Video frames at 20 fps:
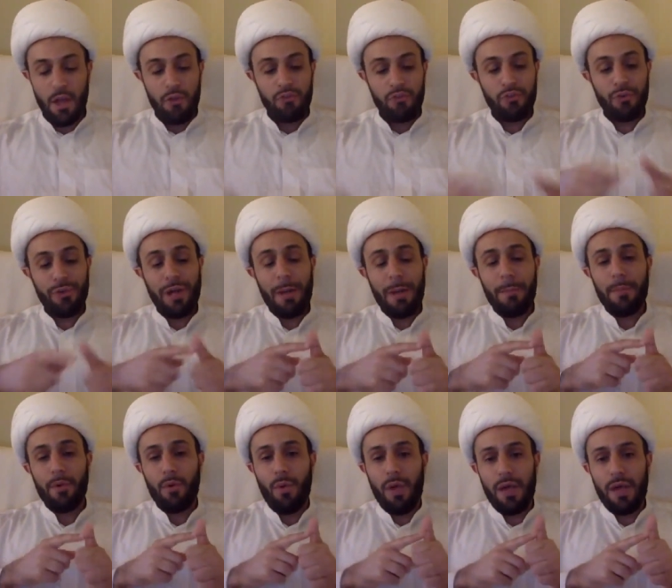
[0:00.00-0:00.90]
So
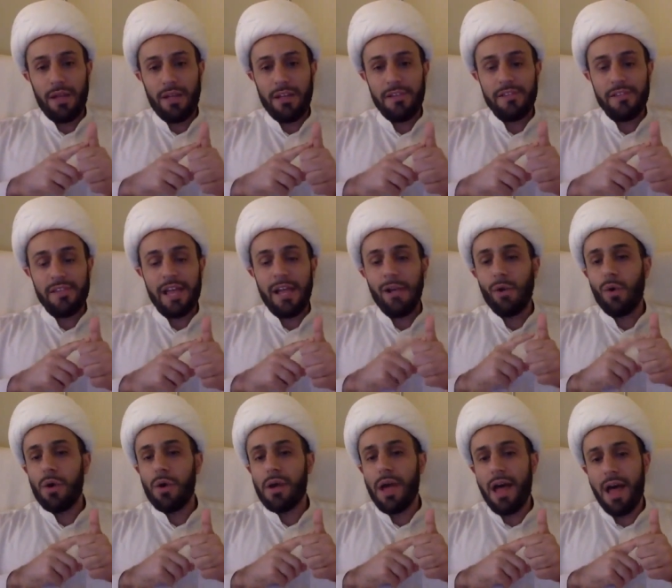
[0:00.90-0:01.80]
number one is
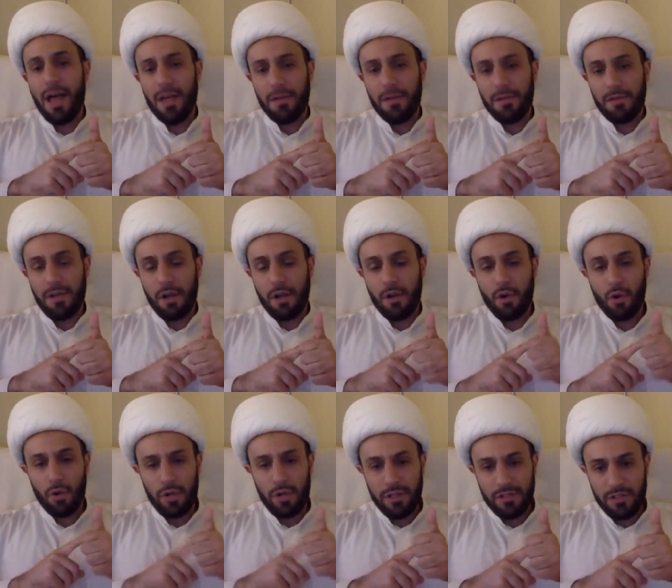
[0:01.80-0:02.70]
Al-Quran,
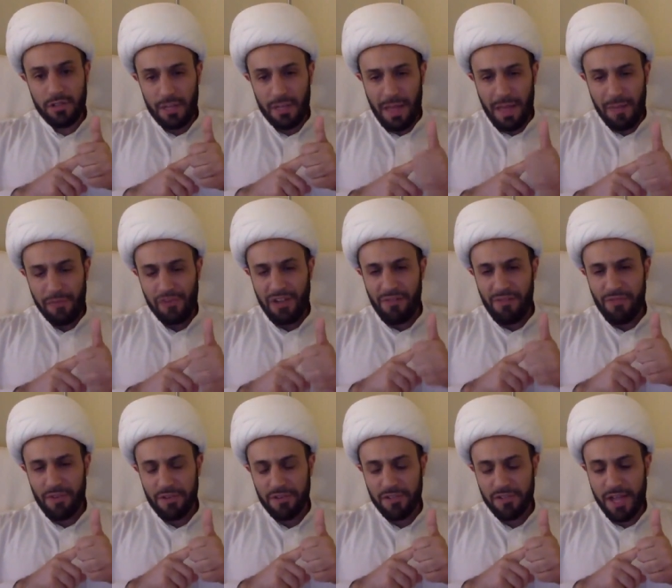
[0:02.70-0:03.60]
according to Imam
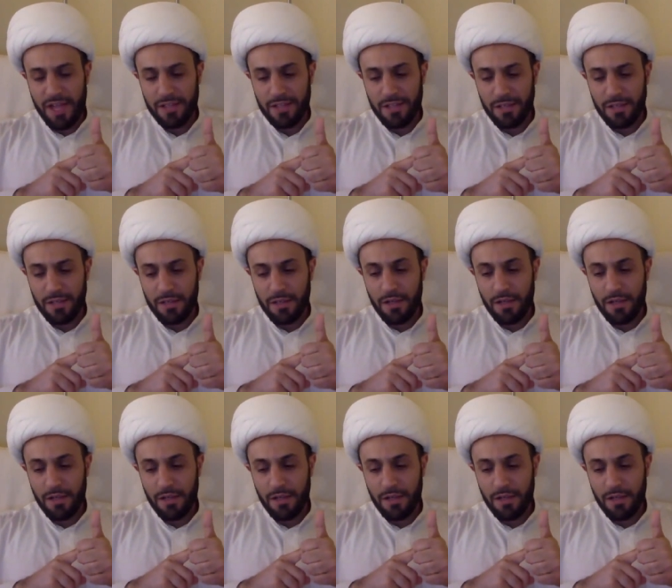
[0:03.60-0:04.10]
Ja'far al-Sadiq.